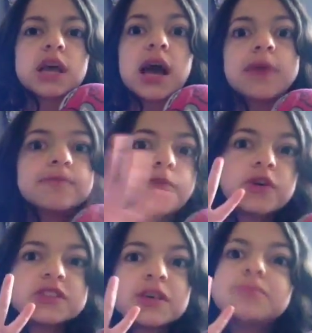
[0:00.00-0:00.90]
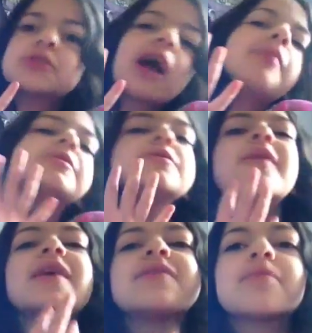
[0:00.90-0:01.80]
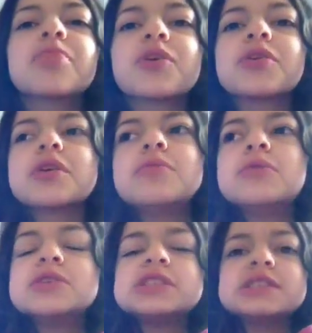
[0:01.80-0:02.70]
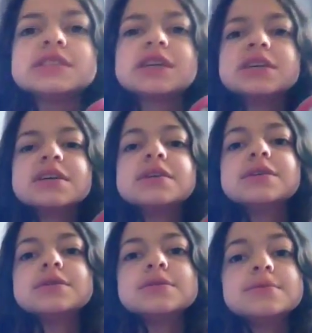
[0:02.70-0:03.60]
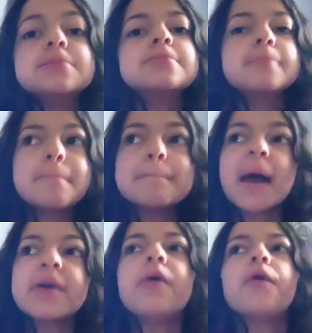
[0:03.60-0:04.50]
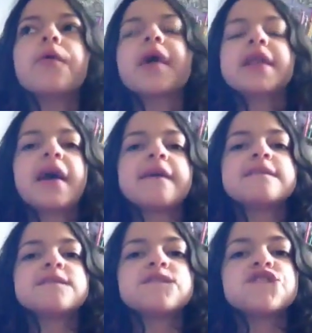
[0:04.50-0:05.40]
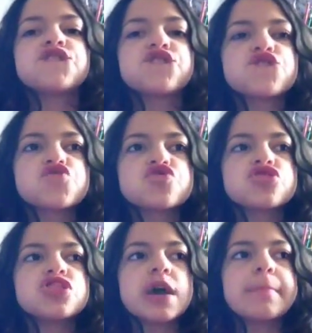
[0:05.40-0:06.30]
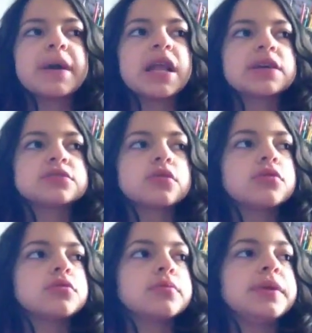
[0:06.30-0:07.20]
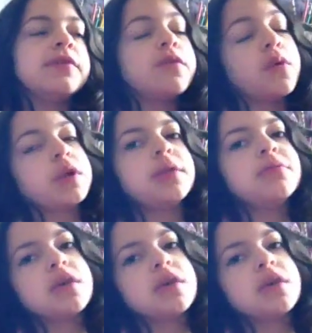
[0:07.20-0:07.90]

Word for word: I'm four subscribers away from 30, which is my goal right now. Then my next goal would be 40.